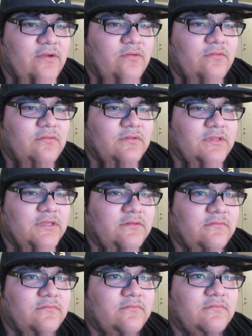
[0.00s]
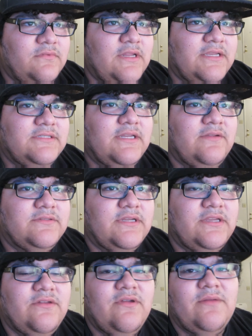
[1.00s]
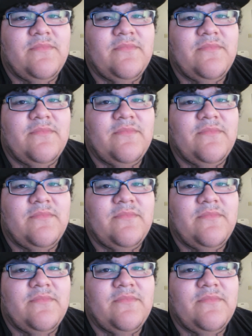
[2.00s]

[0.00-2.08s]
cool and then next day I was like you know what?